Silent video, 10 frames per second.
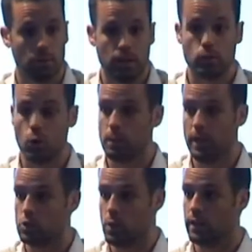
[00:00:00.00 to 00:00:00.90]
please call
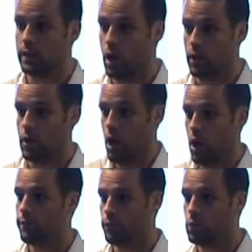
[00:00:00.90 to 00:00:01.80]
Pete directly on
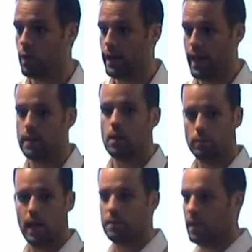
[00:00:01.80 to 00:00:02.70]
0418
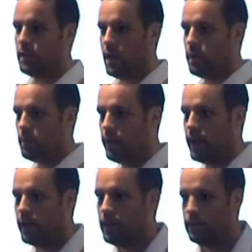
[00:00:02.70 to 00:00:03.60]
blah, blah, blah, blah,
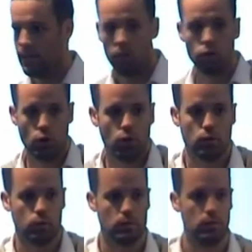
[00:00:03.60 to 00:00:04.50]
blah. Tell a
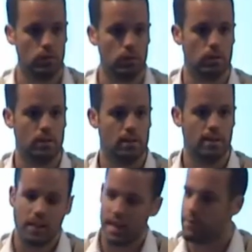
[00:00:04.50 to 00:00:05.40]
journalist what to do.
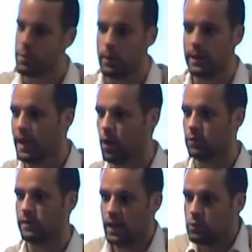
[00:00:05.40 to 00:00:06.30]
They're like everybody
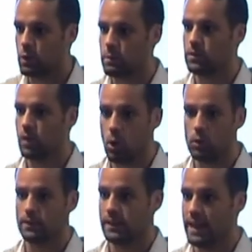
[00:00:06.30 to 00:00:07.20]
else. They just want to be
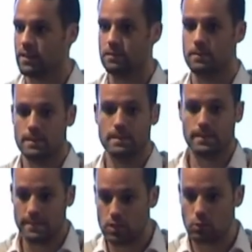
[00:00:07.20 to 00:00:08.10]
told and led, and
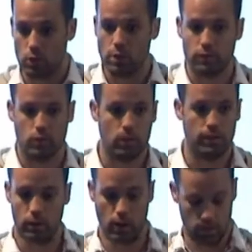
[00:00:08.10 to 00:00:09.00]
this is what you have to do.
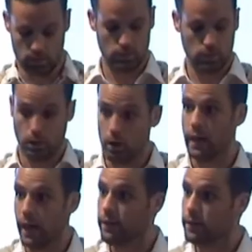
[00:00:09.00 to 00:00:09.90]
And they'll go, oh,
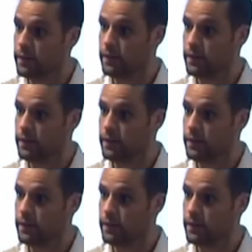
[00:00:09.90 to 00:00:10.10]
okay.